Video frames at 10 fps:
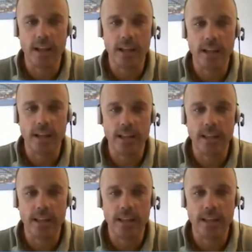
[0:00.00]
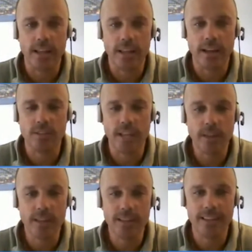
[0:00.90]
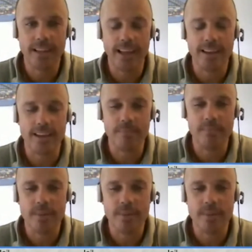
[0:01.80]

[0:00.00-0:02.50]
I shoot everything,